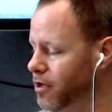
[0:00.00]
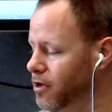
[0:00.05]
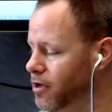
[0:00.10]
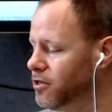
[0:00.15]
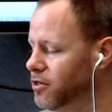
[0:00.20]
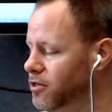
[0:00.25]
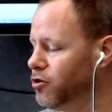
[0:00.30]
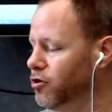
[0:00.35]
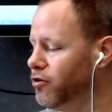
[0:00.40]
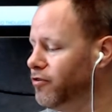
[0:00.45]

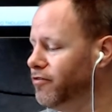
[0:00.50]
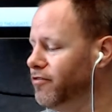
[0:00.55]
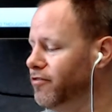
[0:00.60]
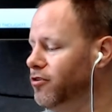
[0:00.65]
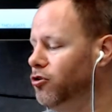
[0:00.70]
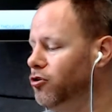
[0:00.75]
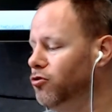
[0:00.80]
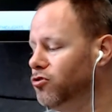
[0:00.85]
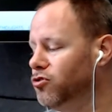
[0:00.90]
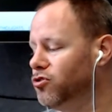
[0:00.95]
So if you
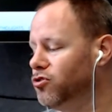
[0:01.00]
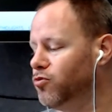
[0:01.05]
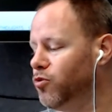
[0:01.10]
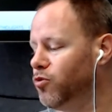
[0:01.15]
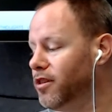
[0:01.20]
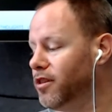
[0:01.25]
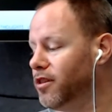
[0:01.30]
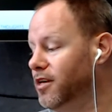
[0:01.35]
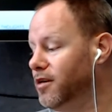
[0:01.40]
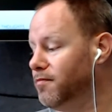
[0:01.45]
use one
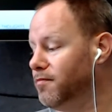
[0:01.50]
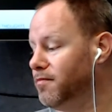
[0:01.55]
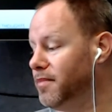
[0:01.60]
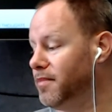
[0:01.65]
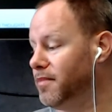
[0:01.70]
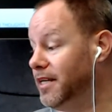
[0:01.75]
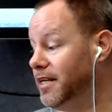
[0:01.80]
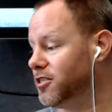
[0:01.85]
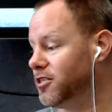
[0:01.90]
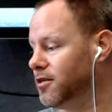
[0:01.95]
of the
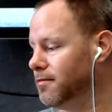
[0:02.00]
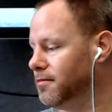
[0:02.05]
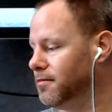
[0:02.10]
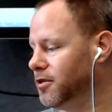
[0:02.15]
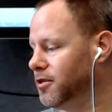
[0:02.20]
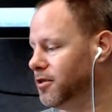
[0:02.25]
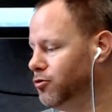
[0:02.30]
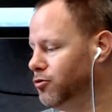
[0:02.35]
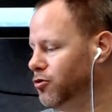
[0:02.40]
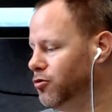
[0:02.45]
Beats
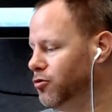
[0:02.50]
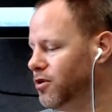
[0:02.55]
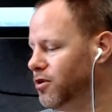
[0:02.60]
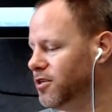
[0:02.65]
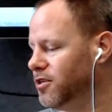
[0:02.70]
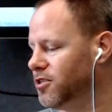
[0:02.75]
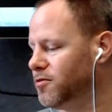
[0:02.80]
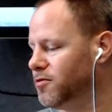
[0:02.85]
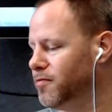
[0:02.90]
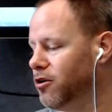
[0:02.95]
Bluetooth
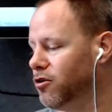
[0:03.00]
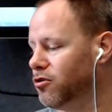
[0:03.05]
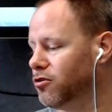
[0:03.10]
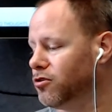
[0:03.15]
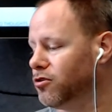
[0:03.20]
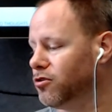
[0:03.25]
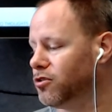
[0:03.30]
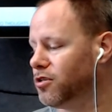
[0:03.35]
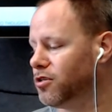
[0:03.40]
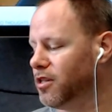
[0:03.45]

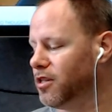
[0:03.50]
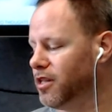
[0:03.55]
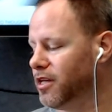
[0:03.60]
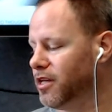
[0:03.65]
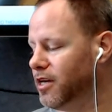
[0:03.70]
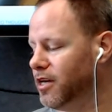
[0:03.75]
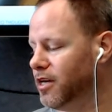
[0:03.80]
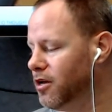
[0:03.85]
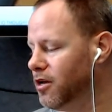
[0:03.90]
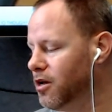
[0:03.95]
speakers,
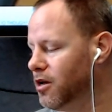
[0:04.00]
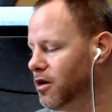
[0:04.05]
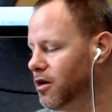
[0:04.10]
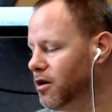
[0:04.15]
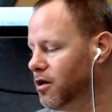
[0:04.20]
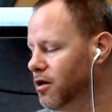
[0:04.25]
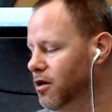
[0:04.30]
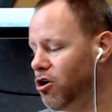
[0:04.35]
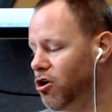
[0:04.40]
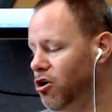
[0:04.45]
the
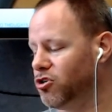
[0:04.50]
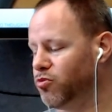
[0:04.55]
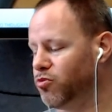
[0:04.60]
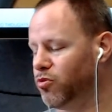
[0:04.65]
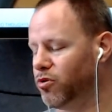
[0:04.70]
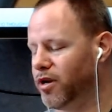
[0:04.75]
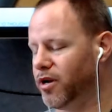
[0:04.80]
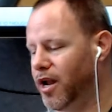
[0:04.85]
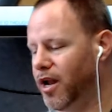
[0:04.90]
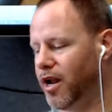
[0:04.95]
large one,
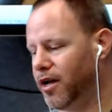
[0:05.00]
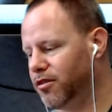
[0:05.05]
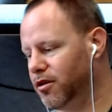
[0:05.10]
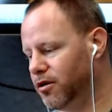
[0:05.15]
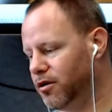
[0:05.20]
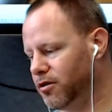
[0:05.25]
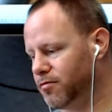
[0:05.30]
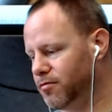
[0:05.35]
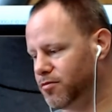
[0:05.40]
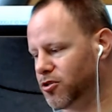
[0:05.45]
not
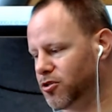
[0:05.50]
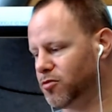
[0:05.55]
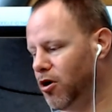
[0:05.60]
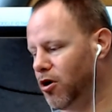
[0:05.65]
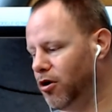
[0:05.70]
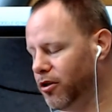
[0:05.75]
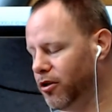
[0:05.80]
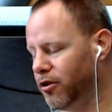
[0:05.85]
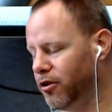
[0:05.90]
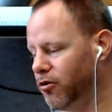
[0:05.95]
the
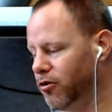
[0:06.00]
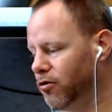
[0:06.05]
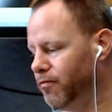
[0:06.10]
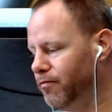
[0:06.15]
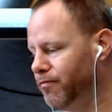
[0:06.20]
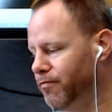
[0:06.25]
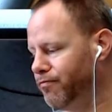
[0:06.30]
small little